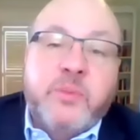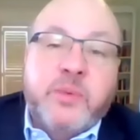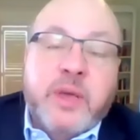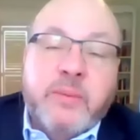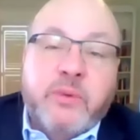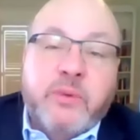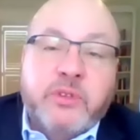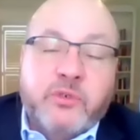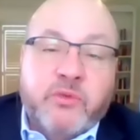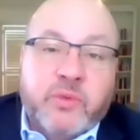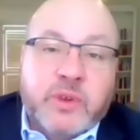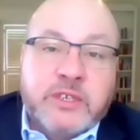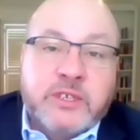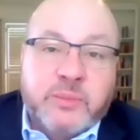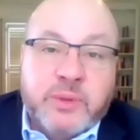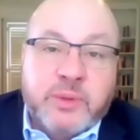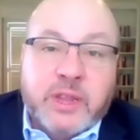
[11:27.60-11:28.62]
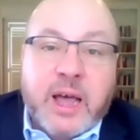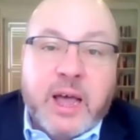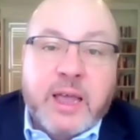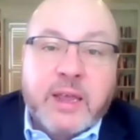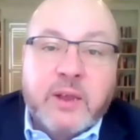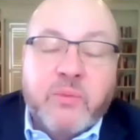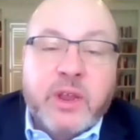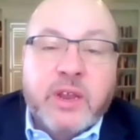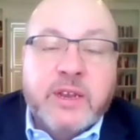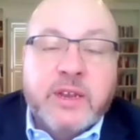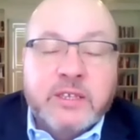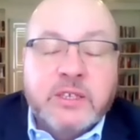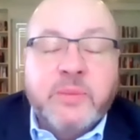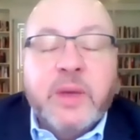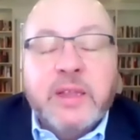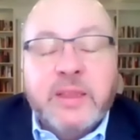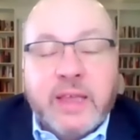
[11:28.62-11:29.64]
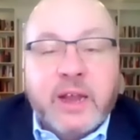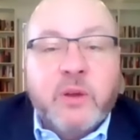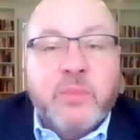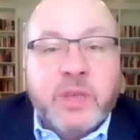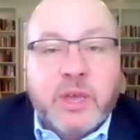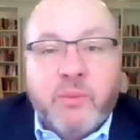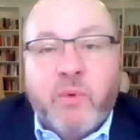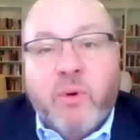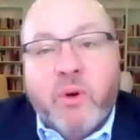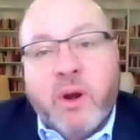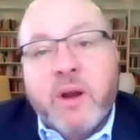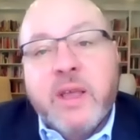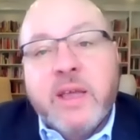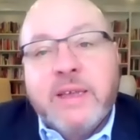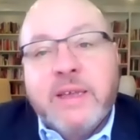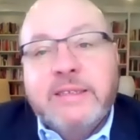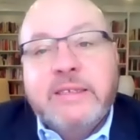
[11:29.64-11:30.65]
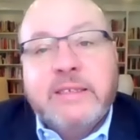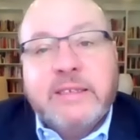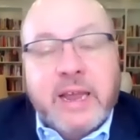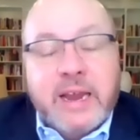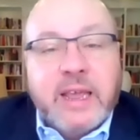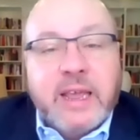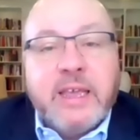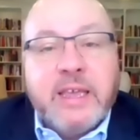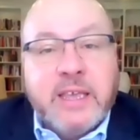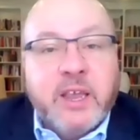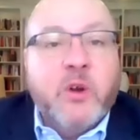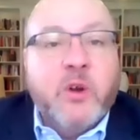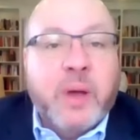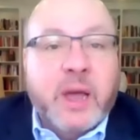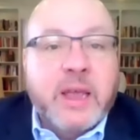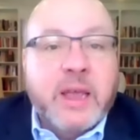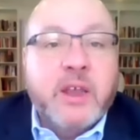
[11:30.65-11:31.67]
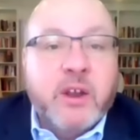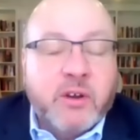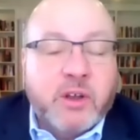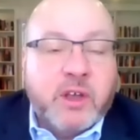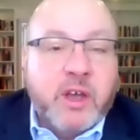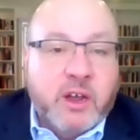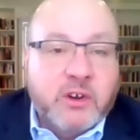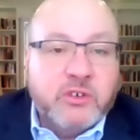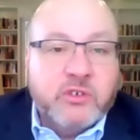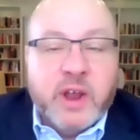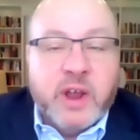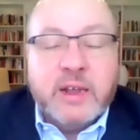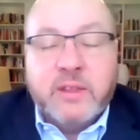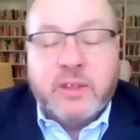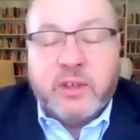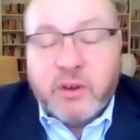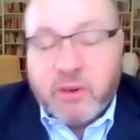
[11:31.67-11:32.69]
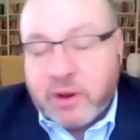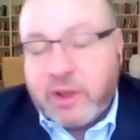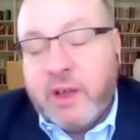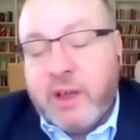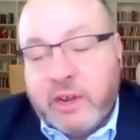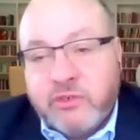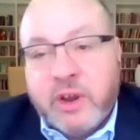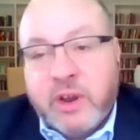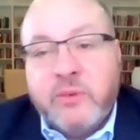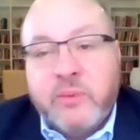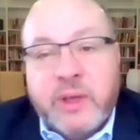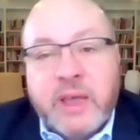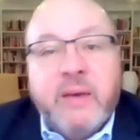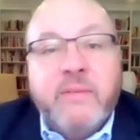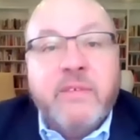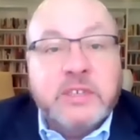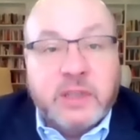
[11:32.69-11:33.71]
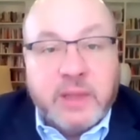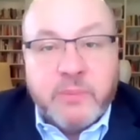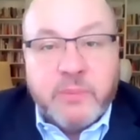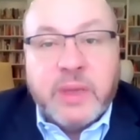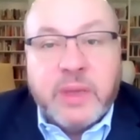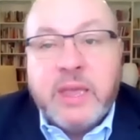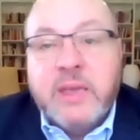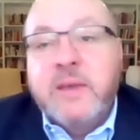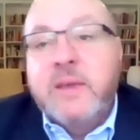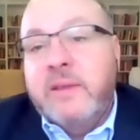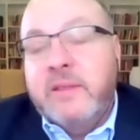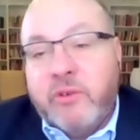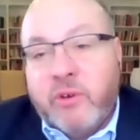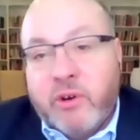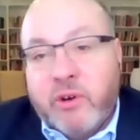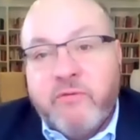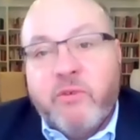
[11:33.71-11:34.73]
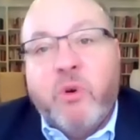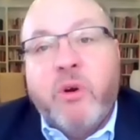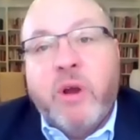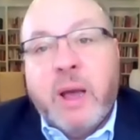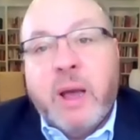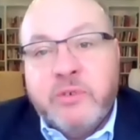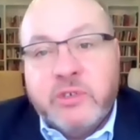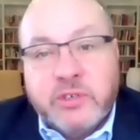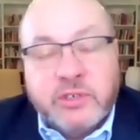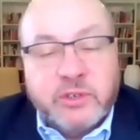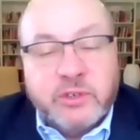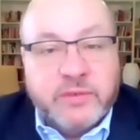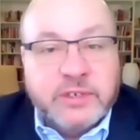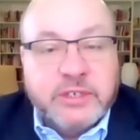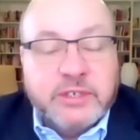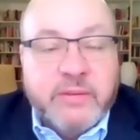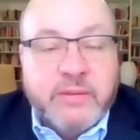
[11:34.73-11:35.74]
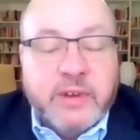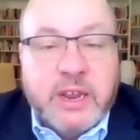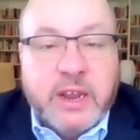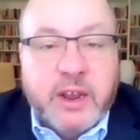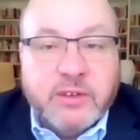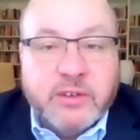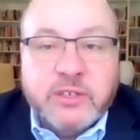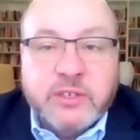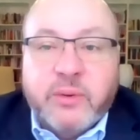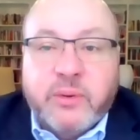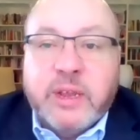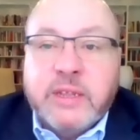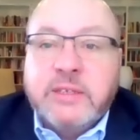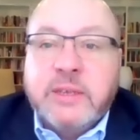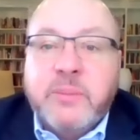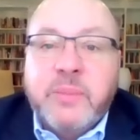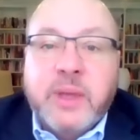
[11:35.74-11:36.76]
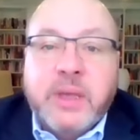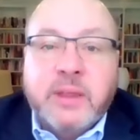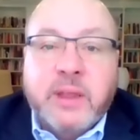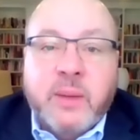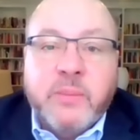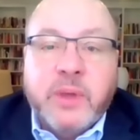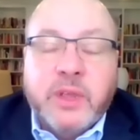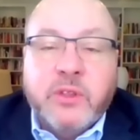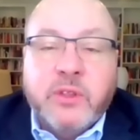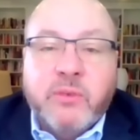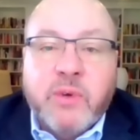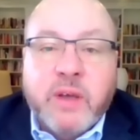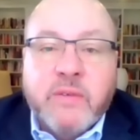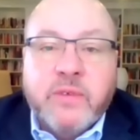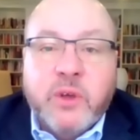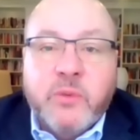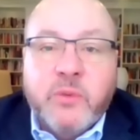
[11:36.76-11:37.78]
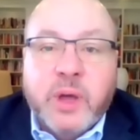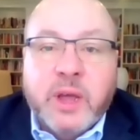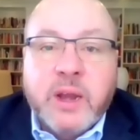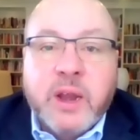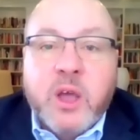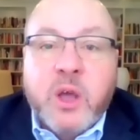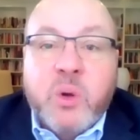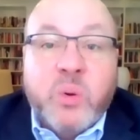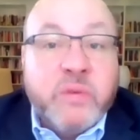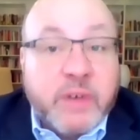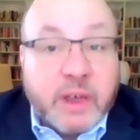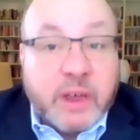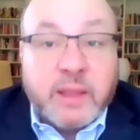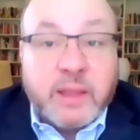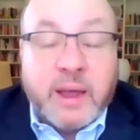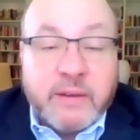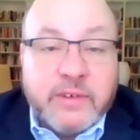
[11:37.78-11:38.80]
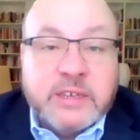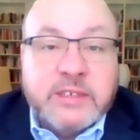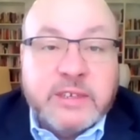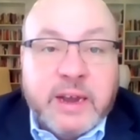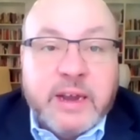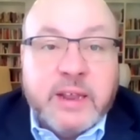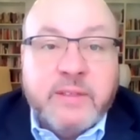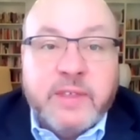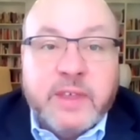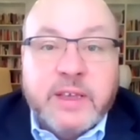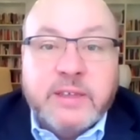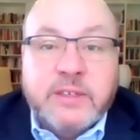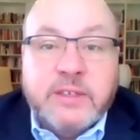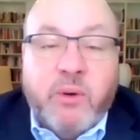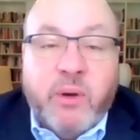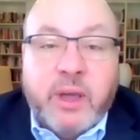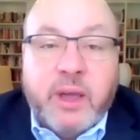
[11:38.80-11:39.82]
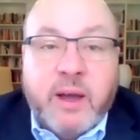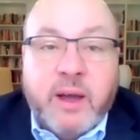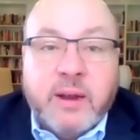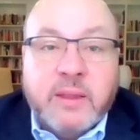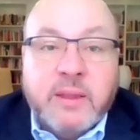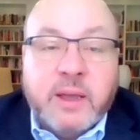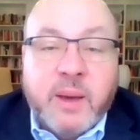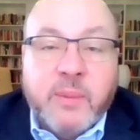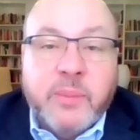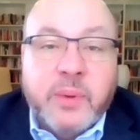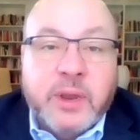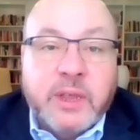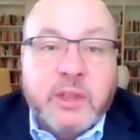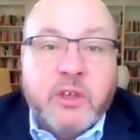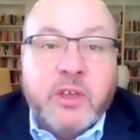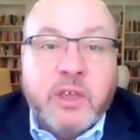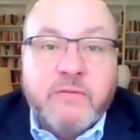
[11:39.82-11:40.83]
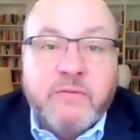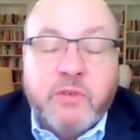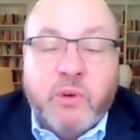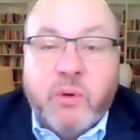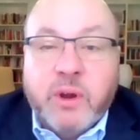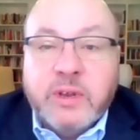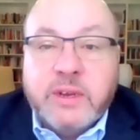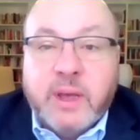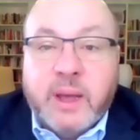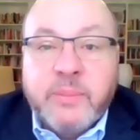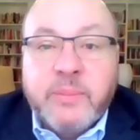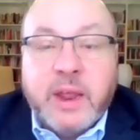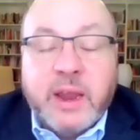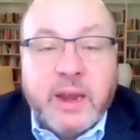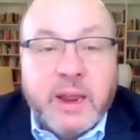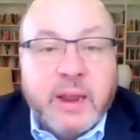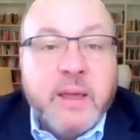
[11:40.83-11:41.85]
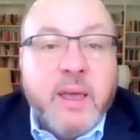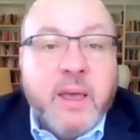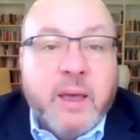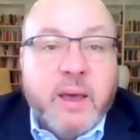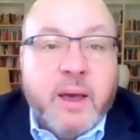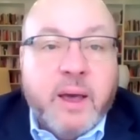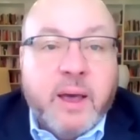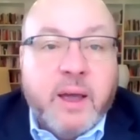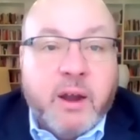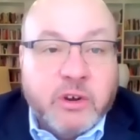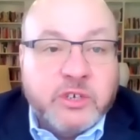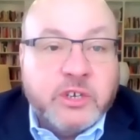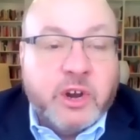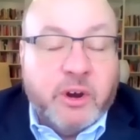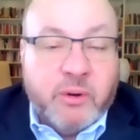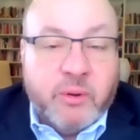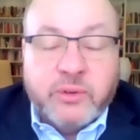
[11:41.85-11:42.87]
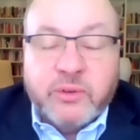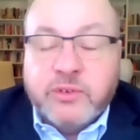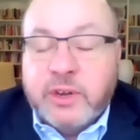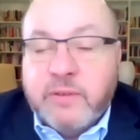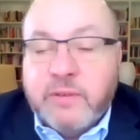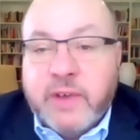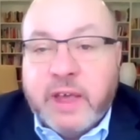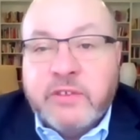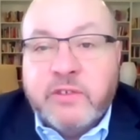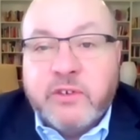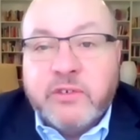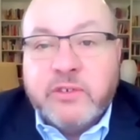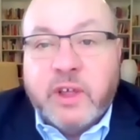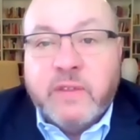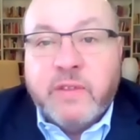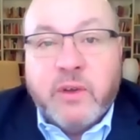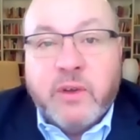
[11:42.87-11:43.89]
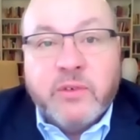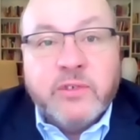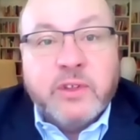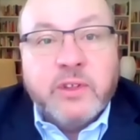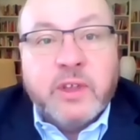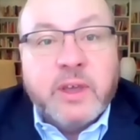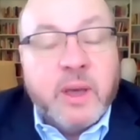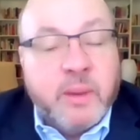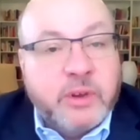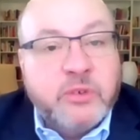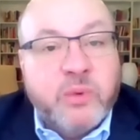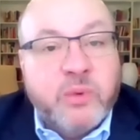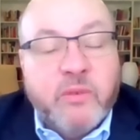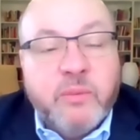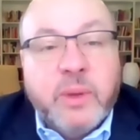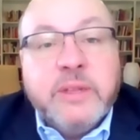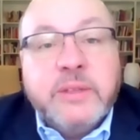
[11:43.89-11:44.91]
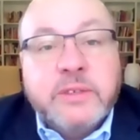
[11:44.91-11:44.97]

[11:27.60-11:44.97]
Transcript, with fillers: to be able to resupply. And we anticipate that'll be a more steady year by year contract. The current contract we have is lumpy there are four options over seven years, so it ends up being lumpy in the revenue. But we've got a lot of exciting things going on at the company and looking forward to updating uh, our shareholders and investors on those in the coming 12